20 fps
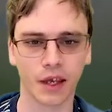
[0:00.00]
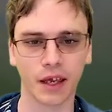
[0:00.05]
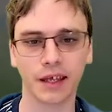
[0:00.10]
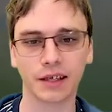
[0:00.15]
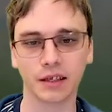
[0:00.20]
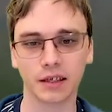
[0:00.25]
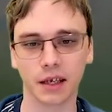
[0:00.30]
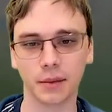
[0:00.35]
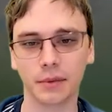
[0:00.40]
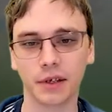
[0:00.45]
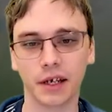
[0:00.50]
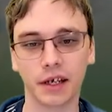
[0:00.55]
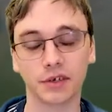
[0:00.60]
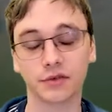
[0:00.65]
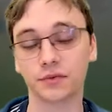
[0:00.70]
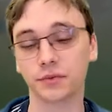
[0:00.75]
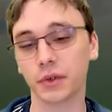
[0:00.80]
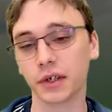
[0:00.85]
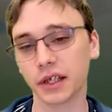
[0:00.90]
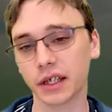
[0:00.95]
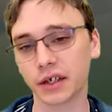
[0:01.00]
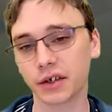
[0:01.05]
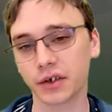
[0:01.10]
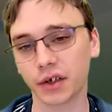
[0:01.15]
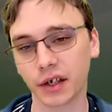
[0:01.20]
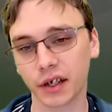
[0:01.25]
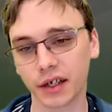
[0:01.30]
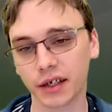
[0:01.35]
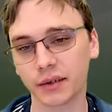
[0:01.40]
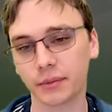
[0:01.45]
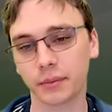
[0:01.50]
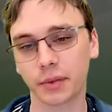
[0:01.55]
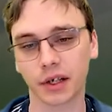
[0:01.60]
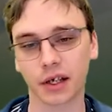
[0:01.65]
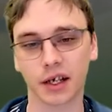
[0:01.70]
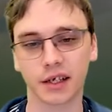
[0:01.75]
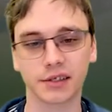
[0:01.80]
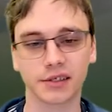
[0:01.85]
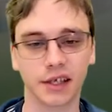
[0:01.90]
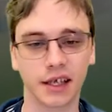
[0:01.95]
In Limited, it's really good
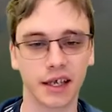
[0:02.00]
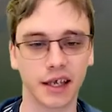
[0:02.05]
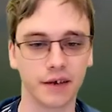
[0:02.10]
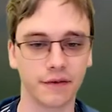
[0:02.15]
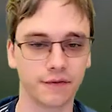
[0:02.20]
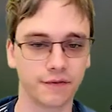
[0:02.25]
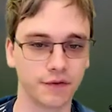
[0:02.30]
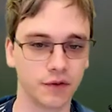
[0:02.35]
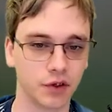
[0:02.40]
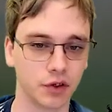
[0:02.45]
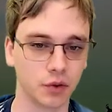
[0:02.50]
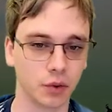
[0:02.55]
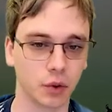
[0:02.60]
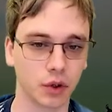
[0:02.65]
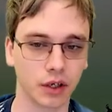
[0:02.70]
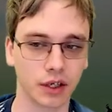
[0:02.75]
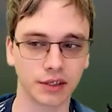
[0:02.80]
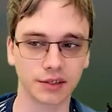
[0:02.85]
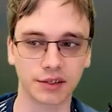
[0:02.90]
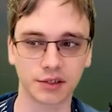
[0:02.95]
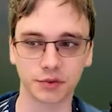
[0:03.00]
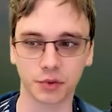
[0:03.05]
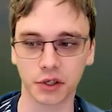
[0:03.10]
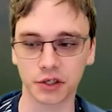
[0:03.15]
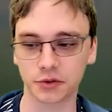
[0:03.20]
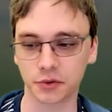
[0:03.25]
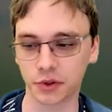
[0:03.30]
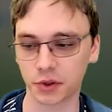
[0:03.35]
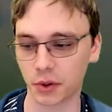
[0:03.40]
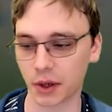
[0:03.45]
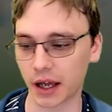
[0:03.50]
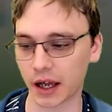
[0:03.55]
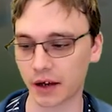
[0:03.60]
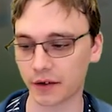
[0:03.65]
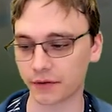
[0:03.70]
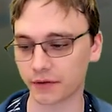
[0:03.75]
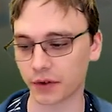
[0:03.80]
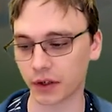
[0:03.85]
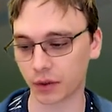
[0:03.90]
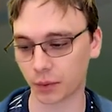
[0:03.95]
because if you are in a situation where you
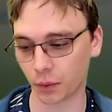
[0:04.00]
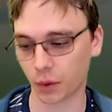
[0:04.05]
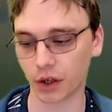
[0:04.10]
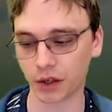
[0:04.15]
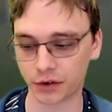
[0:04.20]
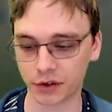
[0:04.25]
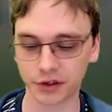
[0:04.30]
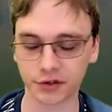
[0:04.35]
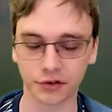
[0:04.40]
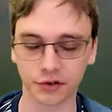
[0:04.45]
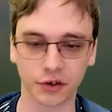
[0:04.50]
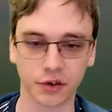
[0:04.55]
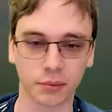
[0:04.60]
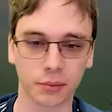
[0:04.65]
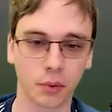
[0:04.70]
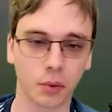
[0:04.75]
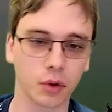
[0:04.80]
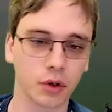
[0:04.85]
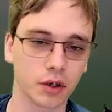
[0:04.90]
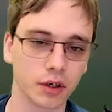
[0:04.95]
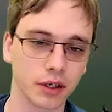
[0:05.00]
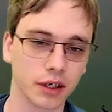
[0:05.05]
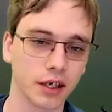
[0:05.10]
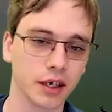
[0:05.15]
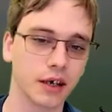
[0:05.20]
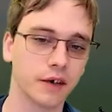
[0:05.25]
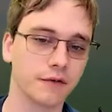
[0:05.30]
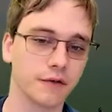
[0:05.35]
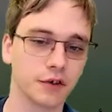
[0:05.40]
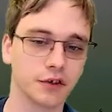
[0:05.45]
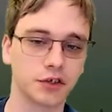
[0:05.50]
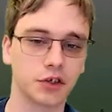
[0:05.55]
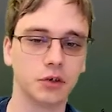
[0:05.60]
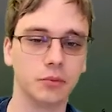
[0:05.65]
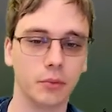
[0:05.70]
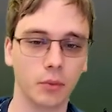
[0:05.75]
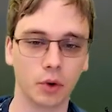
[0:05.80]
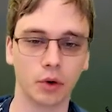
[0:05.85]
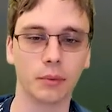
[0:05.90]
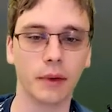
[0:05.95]
have 1 creature on the board for 2
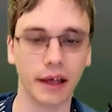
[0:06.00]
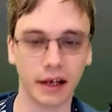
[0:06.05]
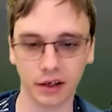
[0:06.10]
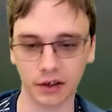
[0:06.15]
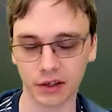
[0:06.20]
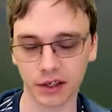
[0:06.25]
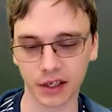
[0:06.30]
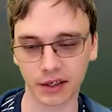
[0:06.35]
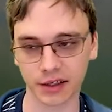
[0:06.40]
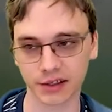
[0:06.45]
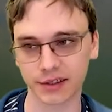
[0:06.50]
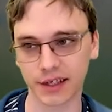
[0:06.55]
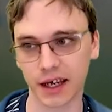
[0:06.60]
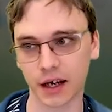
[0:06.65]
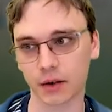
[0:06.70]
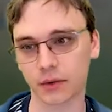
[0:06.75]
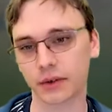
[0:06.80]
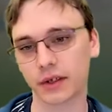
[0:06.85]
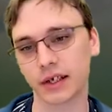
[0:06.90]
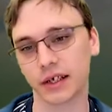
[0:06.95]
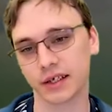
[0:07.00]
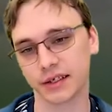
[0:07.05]
more mana, you can get this out,